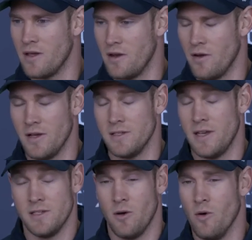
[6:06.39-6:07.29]
You know, as
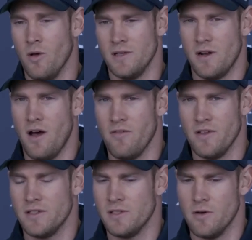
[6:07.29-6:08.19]
as a whole, as an
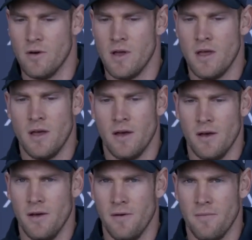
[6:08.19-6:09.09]
offense. So
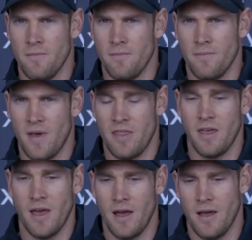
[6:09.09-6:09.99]
um, I
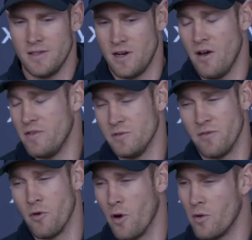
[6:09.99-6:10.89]
think as an offense,
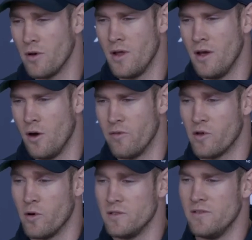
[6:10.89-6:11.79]
we've grown over the
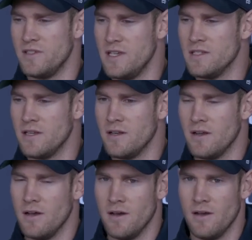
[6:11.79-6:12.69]
course of the season.
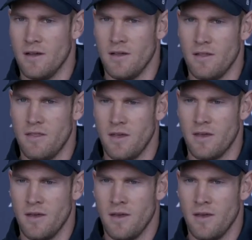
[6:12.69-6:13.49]
Uh, I think